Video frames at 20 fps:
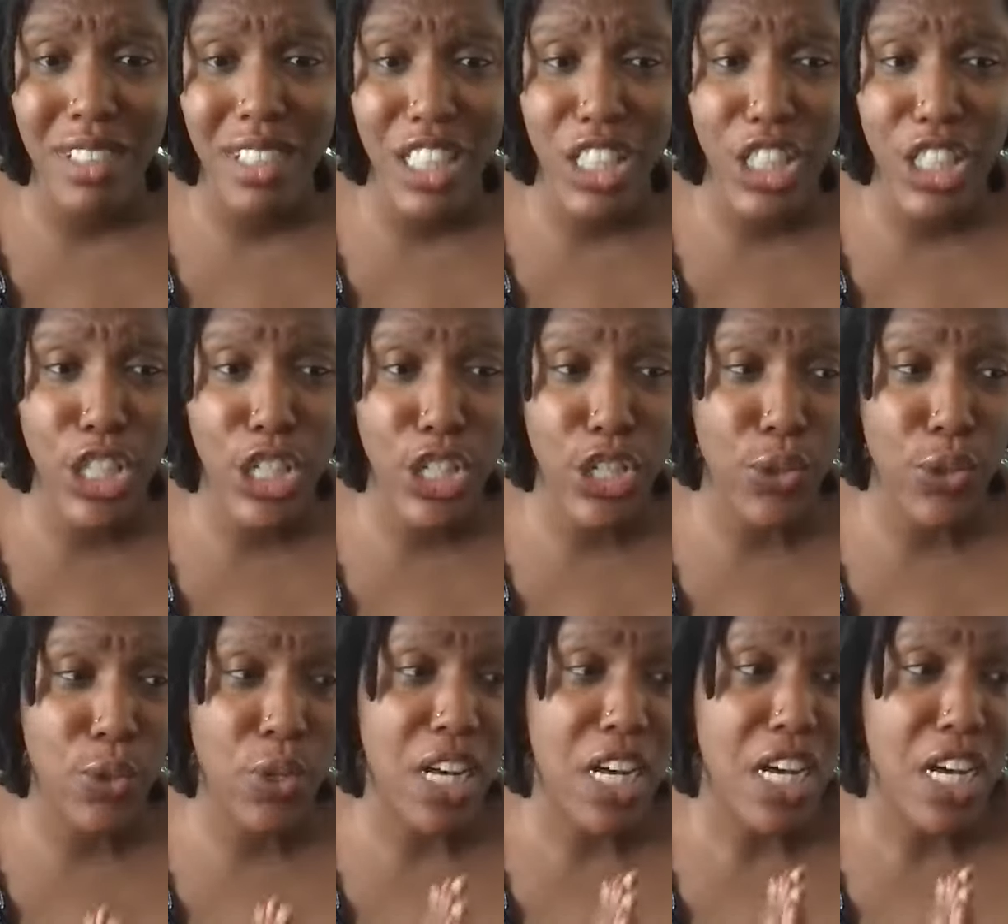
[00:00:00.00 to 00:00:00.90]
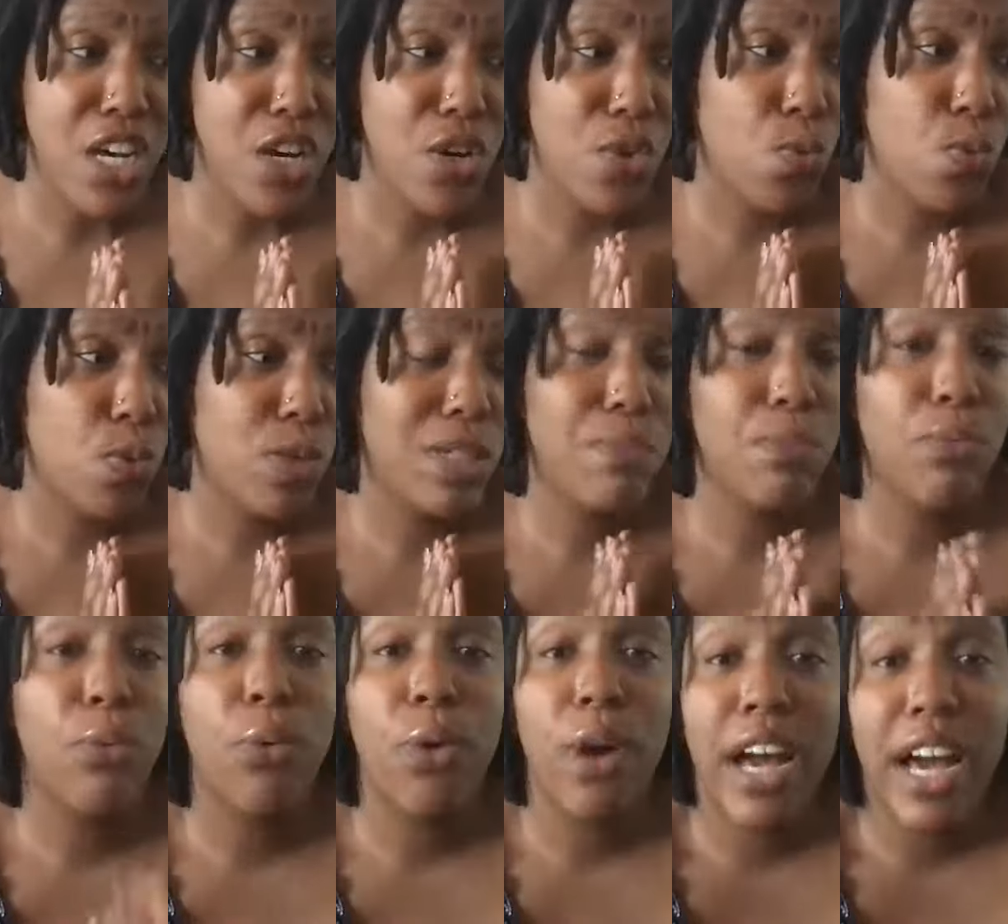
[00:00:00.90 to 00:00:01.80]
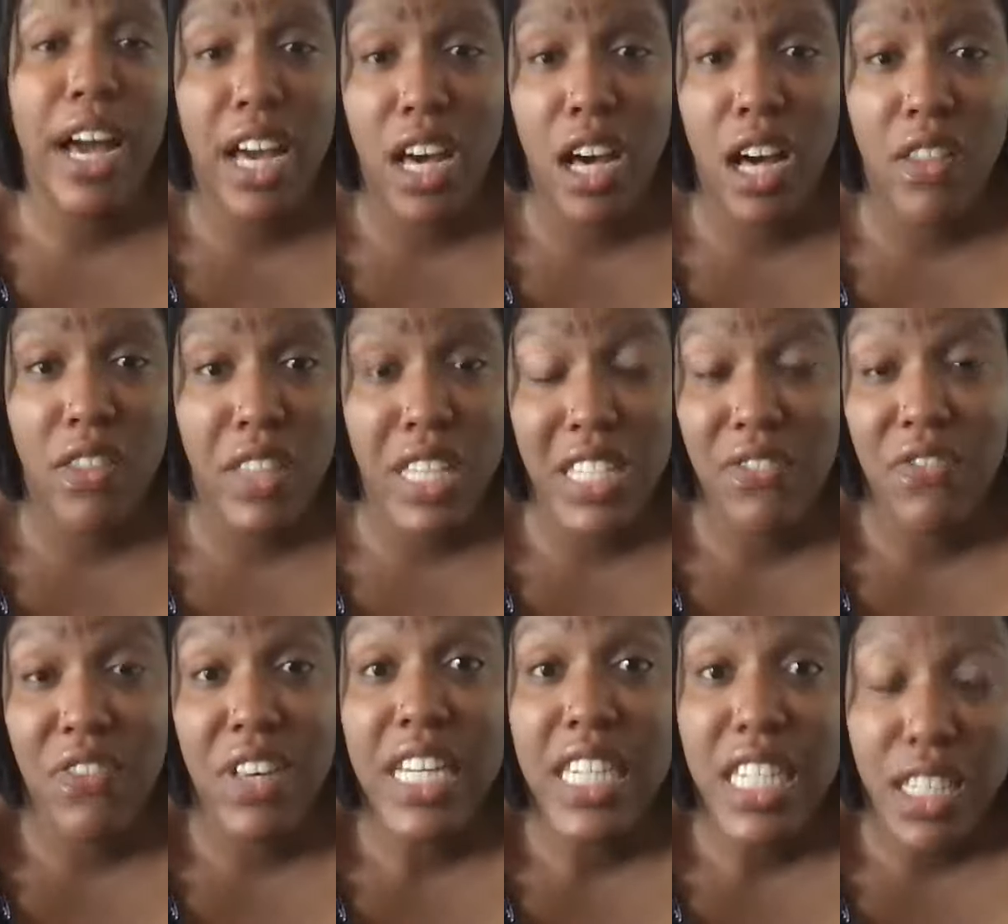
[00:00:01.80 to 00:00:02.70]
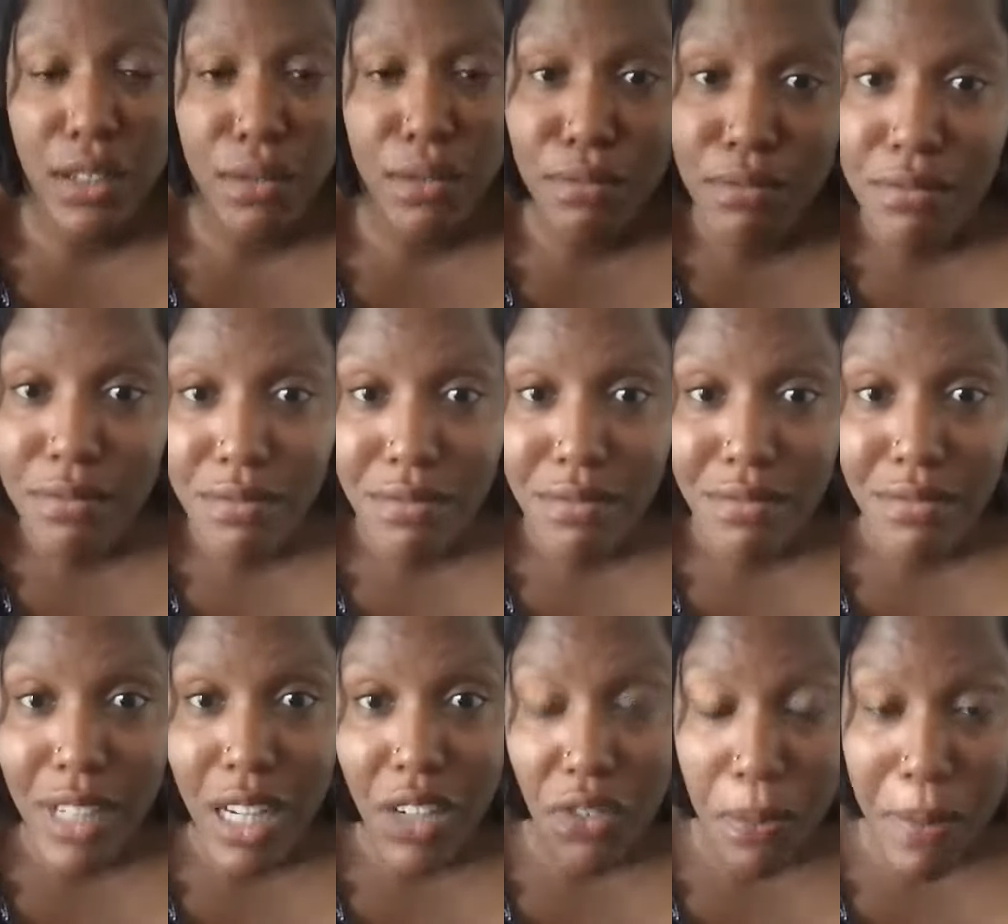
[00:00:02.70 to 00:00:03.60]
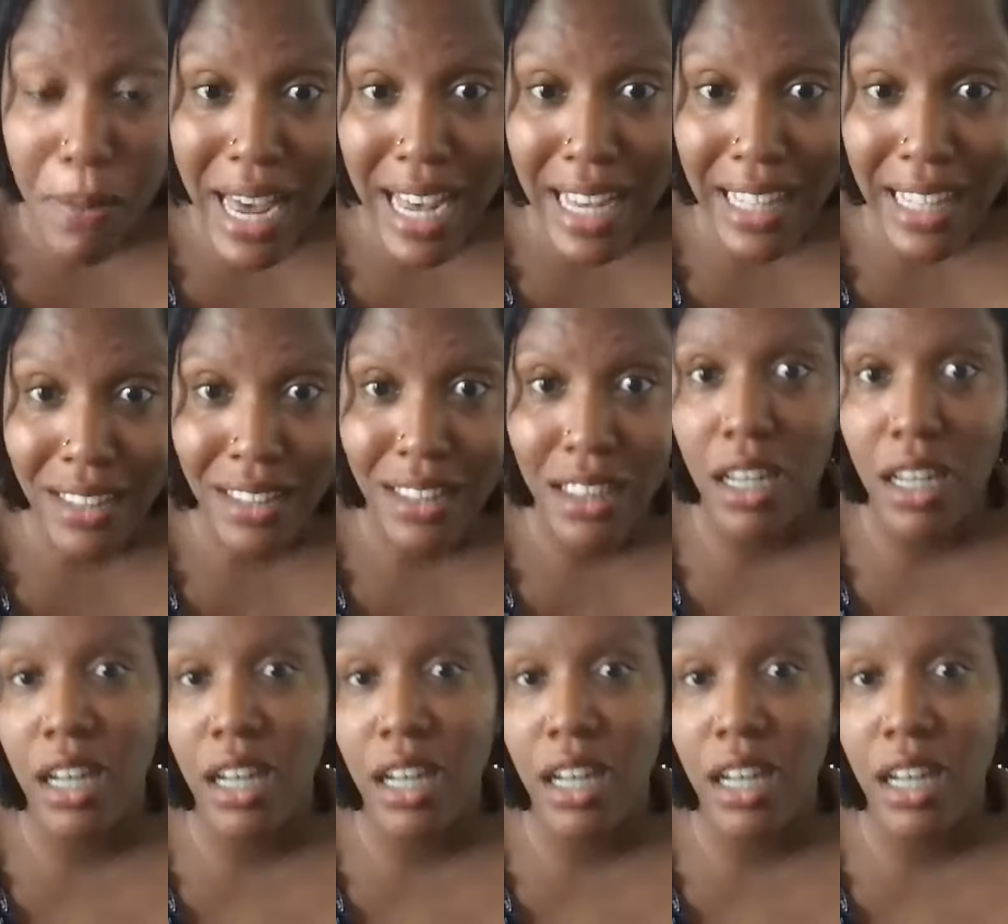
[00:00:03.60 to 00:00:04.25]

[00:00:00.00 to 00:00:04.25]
you know, was preying on this victim of a man.